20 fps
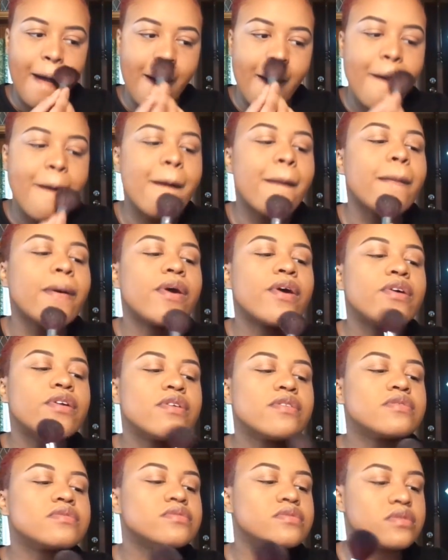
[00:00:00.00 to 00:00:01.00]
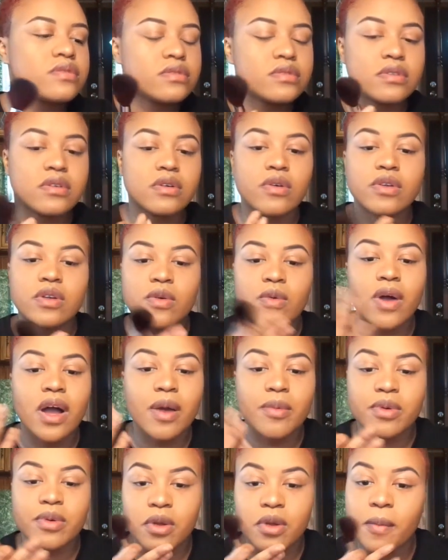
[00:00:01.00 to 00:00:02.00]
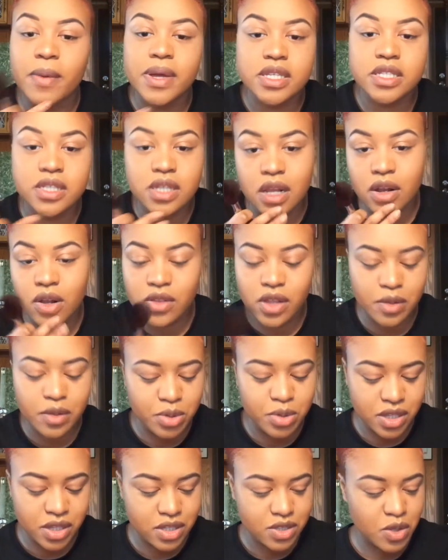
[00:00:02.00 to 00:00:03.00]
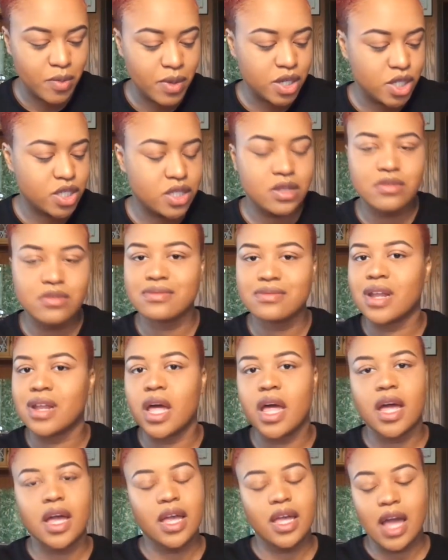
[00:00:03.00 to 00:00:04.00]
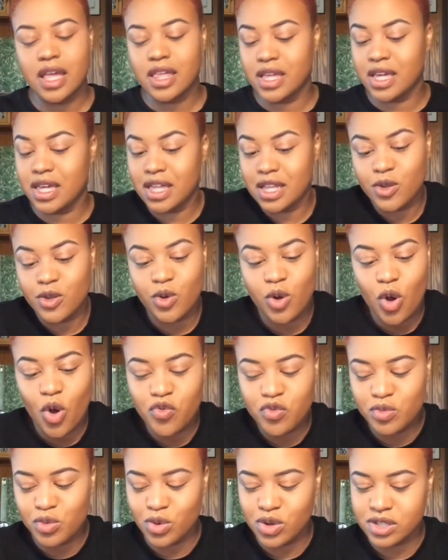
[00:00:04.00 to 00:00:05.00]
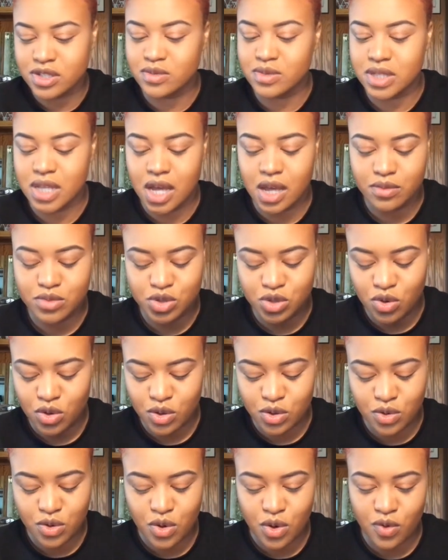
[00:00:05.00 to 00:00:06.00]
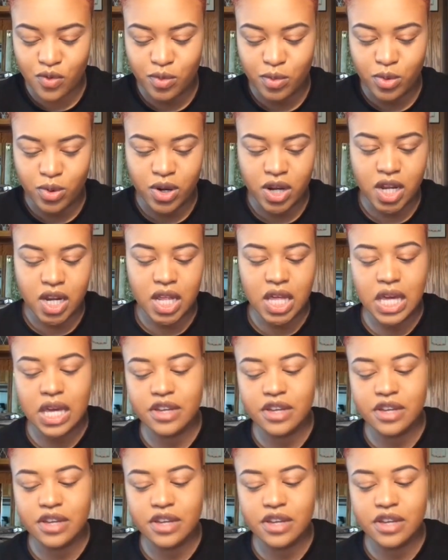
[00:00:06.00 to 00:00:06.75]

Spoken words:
Oh, I don't know why I put it on my chin. I don't like putting this on my chin. You get a little overboard sometimes. You go a little overboard, honey.